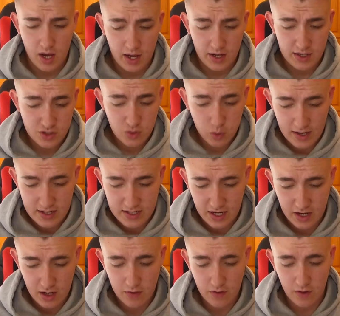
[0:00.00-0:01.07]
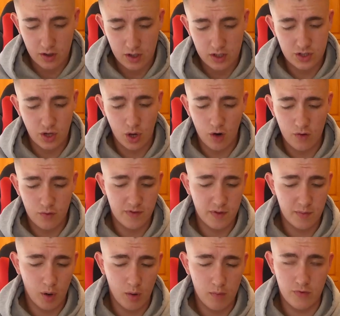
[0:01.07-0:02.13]
In 20th, I'm gonna start off with the
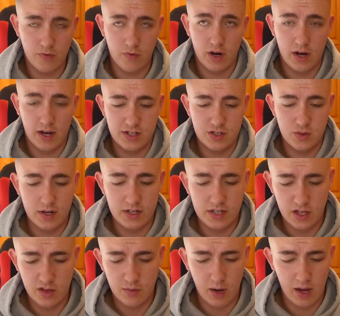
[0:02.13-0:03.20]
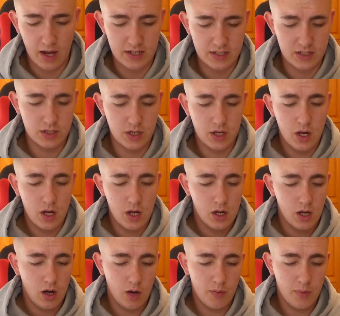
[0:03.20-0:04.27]
bottom three. In 20th place,
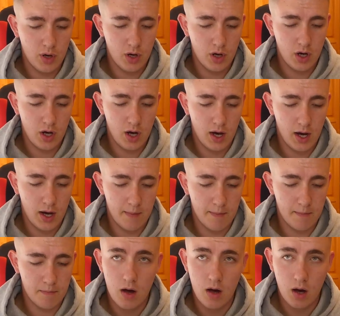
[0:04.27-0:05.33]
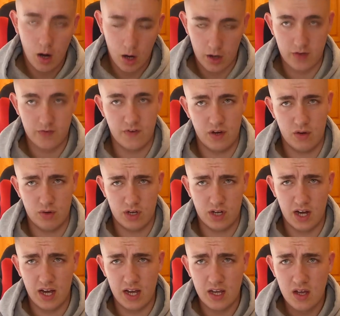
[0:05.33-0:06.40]
I put Huddersfield,
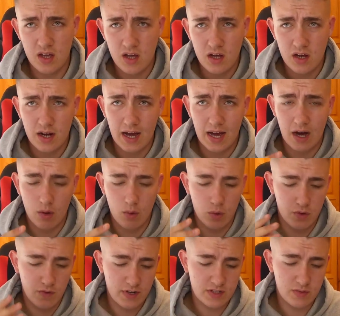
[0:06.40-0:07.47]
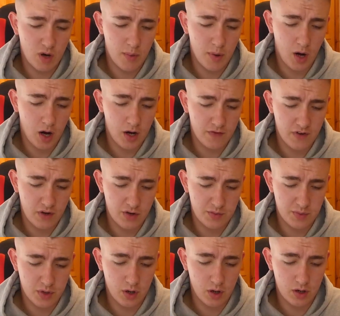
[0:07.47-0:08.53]
okay? Now, the reason why I put Huddersfield is
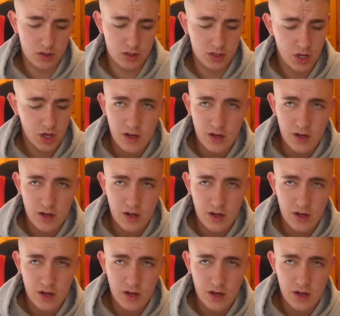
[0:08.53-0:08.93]
because